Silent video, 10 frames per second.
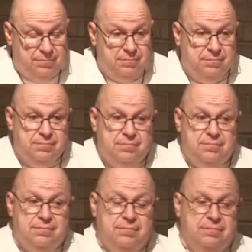
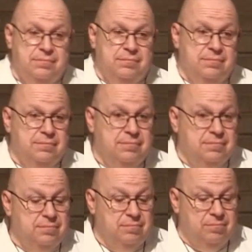
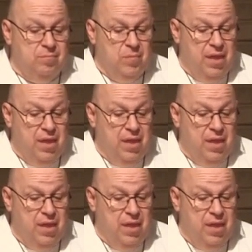(no one is talking)